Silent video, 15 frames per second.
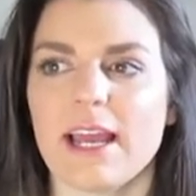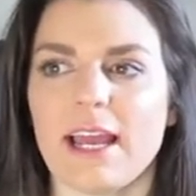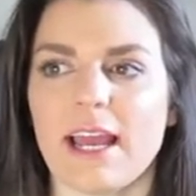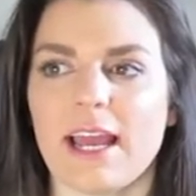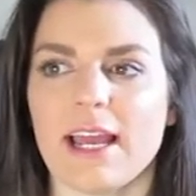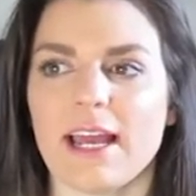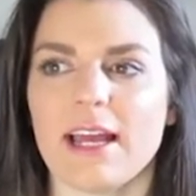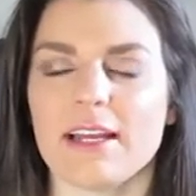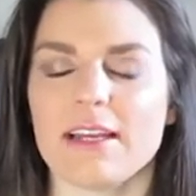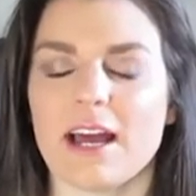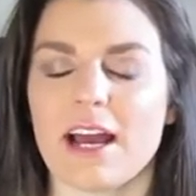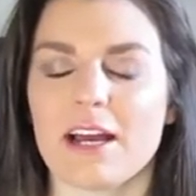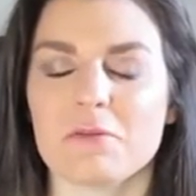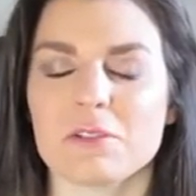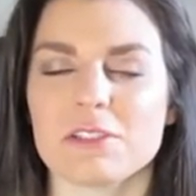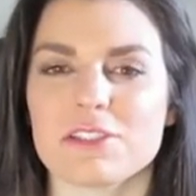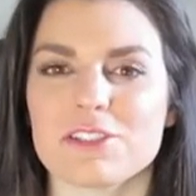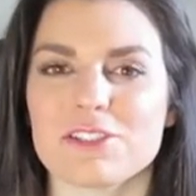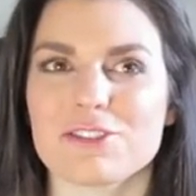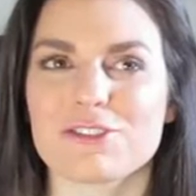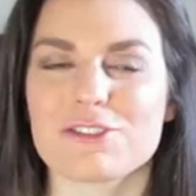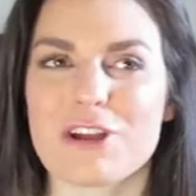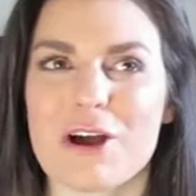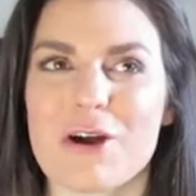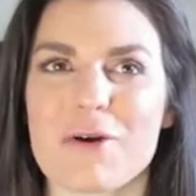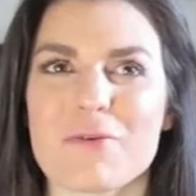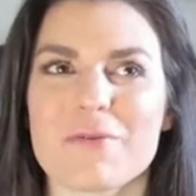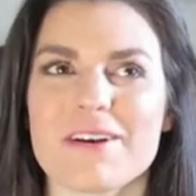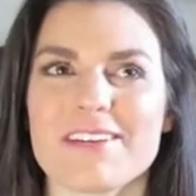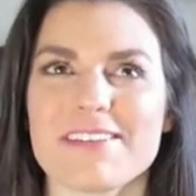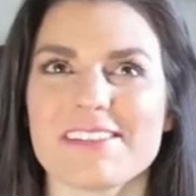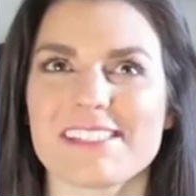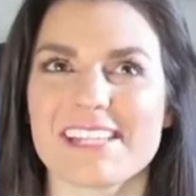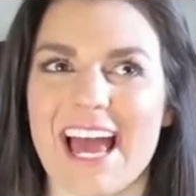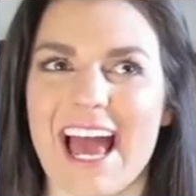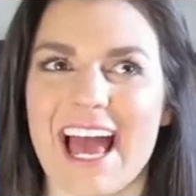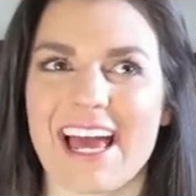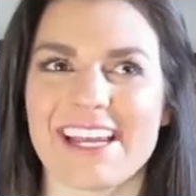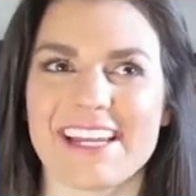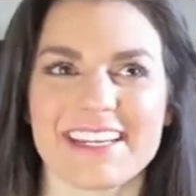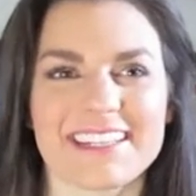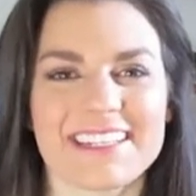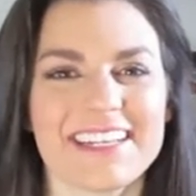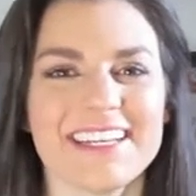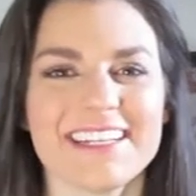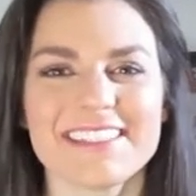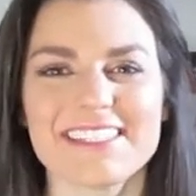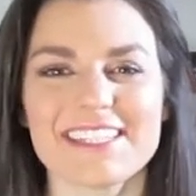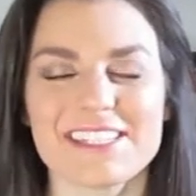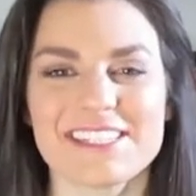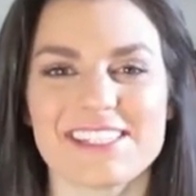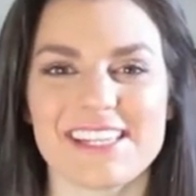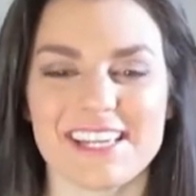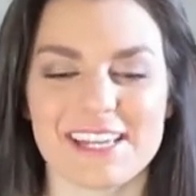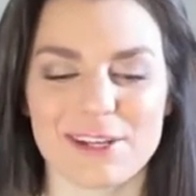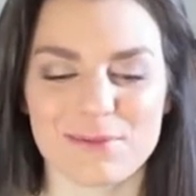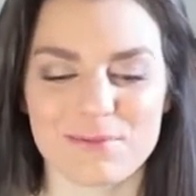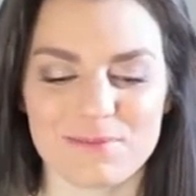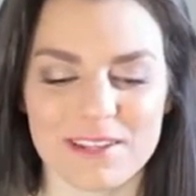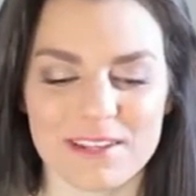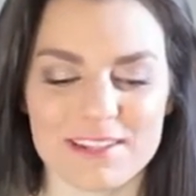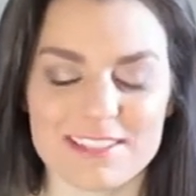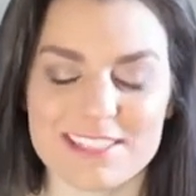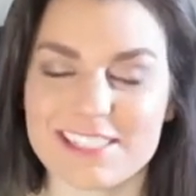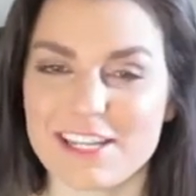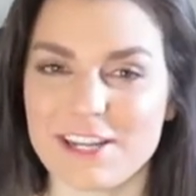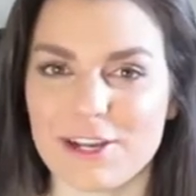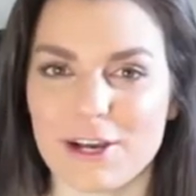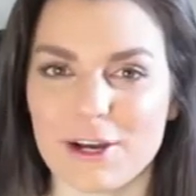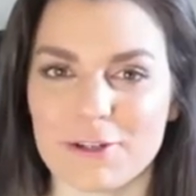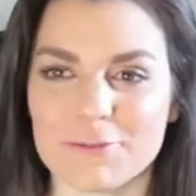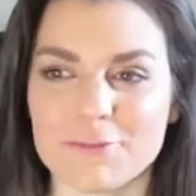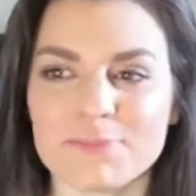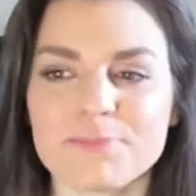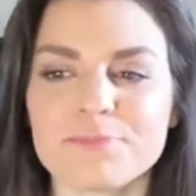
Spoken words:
and I was so sad to see it go.